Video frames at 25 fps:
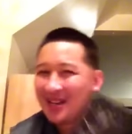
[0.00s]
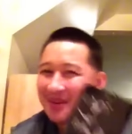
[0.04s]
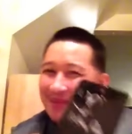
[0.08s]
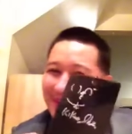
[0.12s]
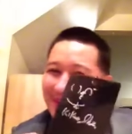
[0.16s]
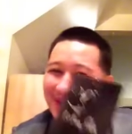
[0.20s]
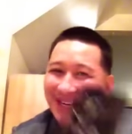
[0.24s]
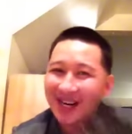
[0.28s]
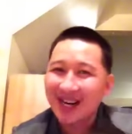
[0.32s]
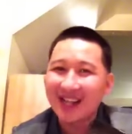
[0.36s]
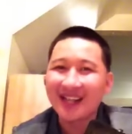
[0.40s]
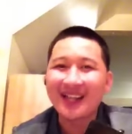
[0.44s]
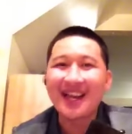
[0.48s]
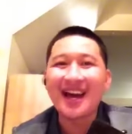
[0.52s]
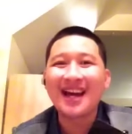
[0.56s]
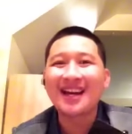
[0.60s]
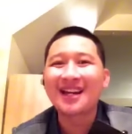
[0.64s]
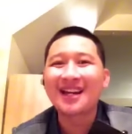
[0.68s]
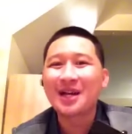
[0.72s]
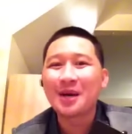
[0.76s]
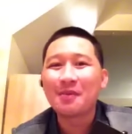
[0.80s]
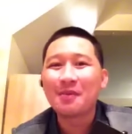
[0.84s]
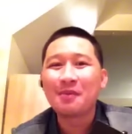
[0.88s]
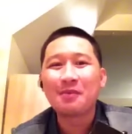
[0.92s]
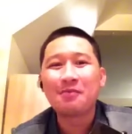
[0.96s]
But I got a
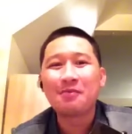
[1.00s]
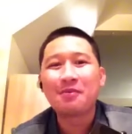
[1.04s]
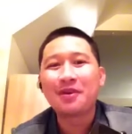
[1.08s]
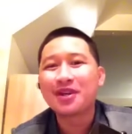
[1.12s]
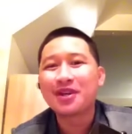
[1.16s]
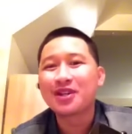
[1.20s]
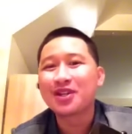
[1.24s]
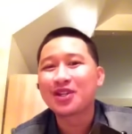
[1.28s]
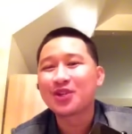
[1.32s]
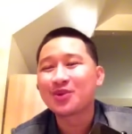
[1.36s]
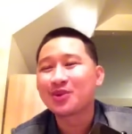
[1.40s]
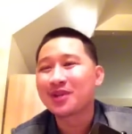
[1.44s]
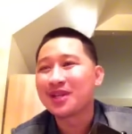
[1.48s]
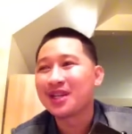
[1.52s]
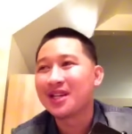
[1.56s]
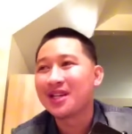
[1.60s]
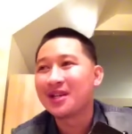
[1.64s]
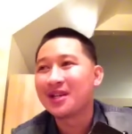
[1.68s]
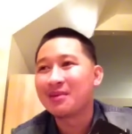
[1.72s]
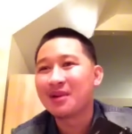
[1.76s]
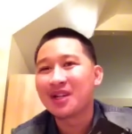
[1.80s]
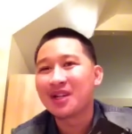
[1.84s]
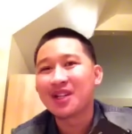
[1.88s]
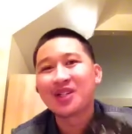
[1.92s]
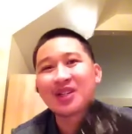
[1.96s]
couple pictures with
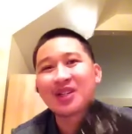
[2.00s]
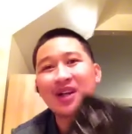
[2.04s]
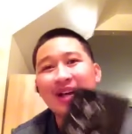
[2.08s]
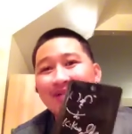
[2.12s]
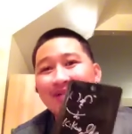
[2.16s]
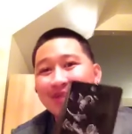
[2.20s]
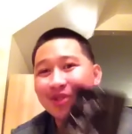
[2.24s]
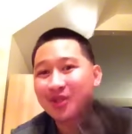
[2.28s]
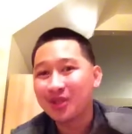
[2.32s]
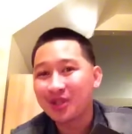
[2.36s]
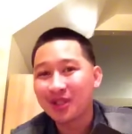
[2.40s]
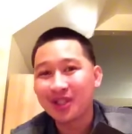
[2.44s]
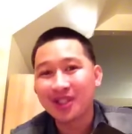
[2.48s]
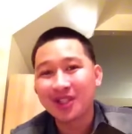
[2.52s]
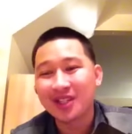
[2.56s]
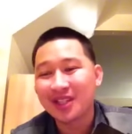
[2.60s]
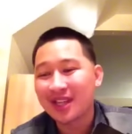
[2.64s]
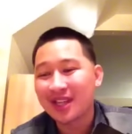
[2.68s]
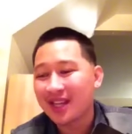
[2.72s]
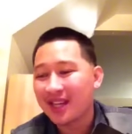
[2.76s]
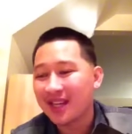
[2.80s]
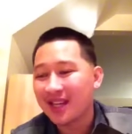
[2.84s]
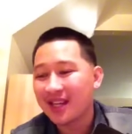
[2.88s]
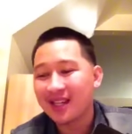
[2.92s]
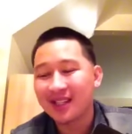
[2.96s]
him. I shook his
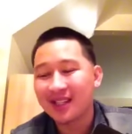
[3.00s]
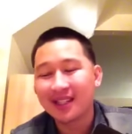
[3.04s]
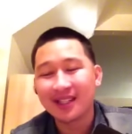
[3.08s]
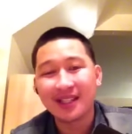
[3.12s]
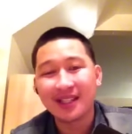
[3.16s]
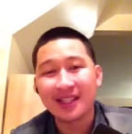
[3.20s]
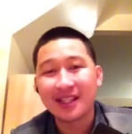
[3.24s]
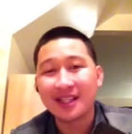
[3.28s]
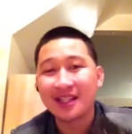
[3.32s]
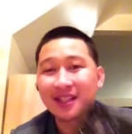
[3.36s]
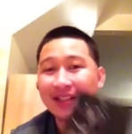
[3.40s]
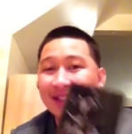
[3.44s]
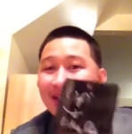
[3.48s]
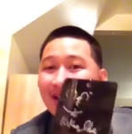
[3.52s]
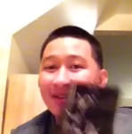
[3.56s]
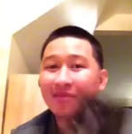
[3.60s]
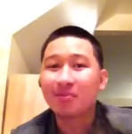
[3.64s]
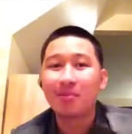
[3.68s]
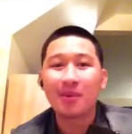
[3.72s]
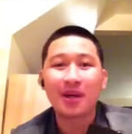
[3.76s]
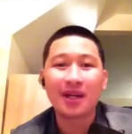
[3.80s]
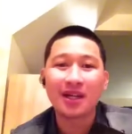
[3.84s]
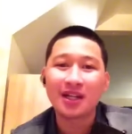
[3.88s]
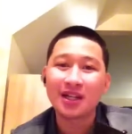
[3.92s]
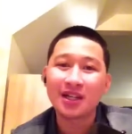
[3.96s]
hand. He
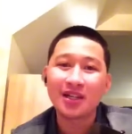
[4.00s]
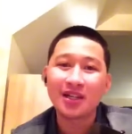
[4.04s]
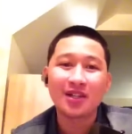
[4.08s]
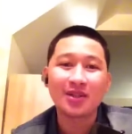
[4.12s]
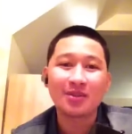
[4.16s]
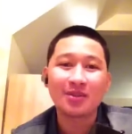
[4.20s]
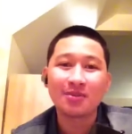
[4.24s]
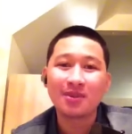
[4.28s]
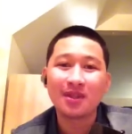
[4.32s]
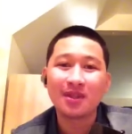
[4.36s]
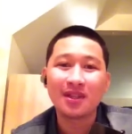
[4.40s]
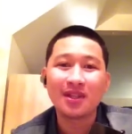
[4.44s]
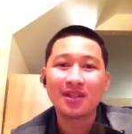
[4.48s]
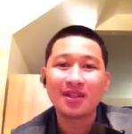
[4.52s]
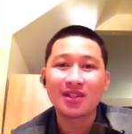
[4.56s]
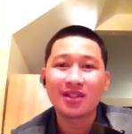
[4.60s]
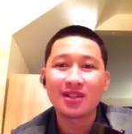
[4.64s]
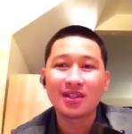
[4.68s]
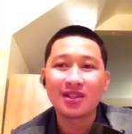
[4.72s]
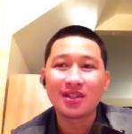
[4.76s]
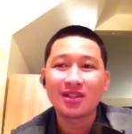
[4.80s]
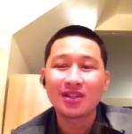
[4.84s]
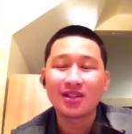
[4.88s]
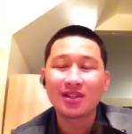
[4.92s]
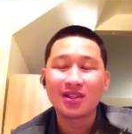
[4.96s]
loved my custom
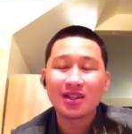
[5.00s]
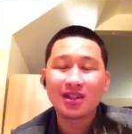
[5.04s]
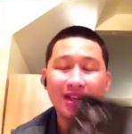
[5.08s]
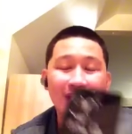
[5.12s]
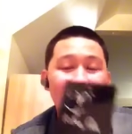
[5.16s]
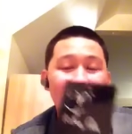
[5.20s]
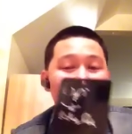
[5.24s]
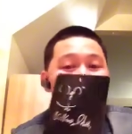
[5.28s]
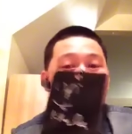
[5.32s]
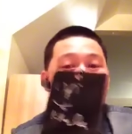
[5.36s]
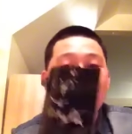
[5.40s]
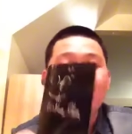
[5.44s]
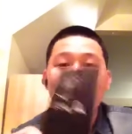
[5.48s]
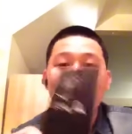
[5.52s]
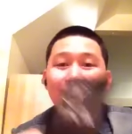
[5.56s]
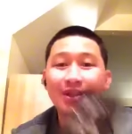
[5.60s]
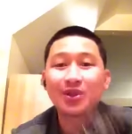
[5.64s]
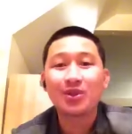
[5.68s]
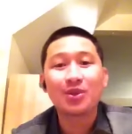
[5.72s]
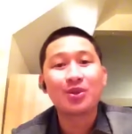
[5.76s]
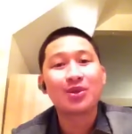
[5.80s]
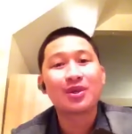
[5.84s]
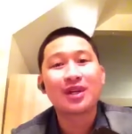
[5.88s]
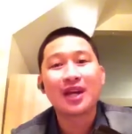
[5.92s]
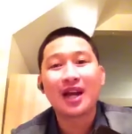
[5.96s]
pieces. Really
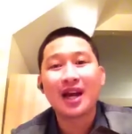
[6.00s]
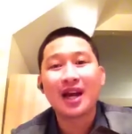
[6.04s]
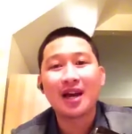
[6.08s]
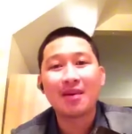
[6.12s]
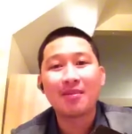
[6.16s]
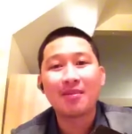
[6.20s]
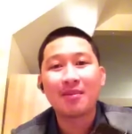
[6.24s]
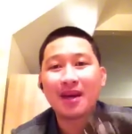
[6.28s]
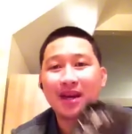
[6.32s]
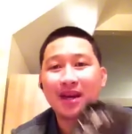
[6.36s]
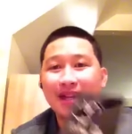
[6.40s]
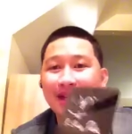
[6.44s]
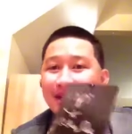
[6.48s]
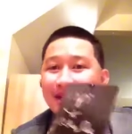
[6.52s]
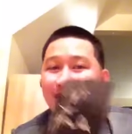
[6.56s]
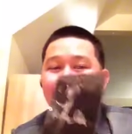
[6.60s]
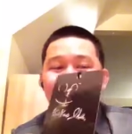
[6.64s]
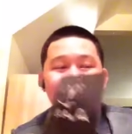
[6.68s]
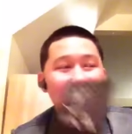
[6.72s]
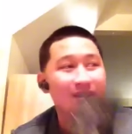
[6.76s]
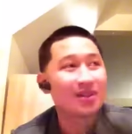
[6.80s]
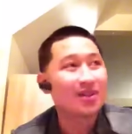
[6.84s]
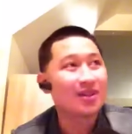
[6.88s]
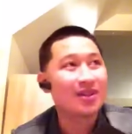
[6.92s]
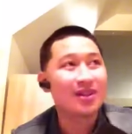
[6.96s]
cool guy, man.
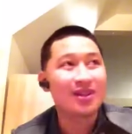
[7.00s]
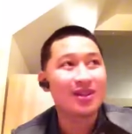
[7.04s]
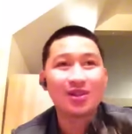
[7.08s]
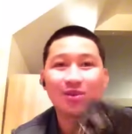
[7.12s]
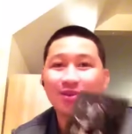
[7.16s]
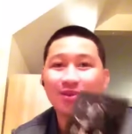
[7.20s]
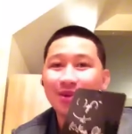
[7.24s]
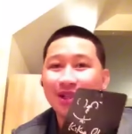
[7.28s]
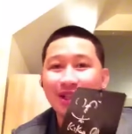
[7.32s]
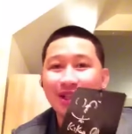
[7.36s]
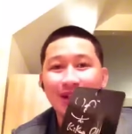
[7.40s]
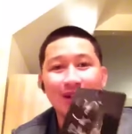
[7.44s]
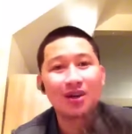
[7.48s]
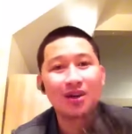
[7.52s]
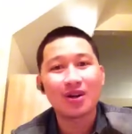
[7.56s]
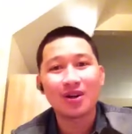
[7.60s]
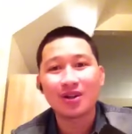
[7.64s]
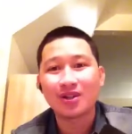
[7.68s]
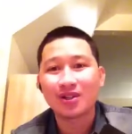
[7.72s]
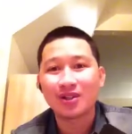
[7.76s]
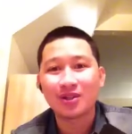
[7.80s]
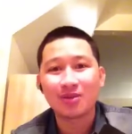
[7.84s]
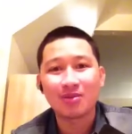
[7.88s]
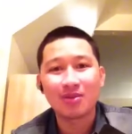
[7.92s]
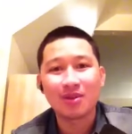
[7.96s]
He's really
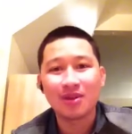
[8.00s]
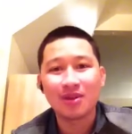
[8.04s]
awesome.